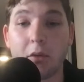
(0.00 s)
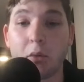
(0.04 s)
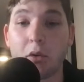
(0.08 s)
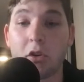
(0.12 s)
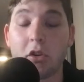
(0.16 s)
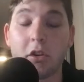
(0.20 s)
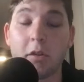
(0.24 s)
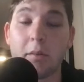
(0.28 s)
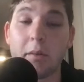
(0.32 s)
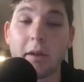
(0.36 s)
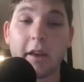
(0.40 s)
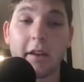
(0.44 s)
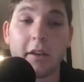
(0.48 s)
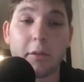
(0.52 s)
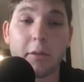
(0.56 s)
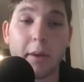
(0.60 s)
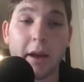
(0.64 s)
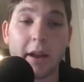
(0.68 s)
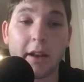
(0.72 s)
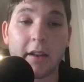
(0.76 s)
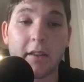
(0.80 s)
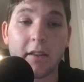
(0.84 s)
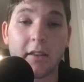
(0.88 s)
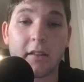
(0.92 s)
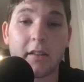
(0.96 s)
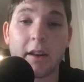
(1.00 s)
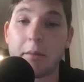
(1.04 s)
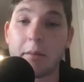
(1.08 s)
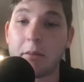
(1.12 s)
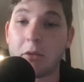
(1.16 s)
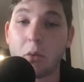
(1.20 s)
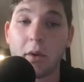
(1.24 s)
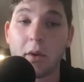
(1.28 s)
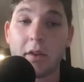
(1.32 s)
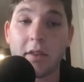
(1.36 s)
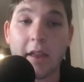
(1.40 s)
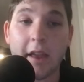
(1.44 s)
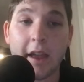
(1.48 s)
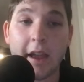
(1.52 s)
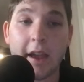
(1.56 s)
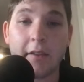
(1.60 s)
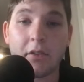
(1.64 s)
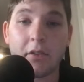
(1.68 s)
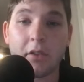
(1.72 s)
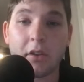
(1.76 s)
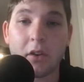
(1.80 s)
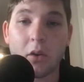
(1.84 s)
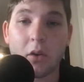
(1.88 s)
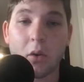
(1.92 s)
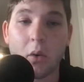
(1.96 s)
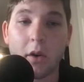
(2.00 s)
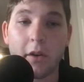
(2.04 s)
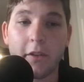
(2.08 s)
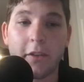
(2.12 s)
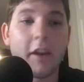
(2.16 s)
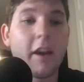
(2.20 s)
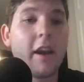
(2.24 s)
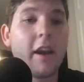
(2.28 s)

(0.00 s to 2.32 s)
We should be expecting this team to win the AFC North.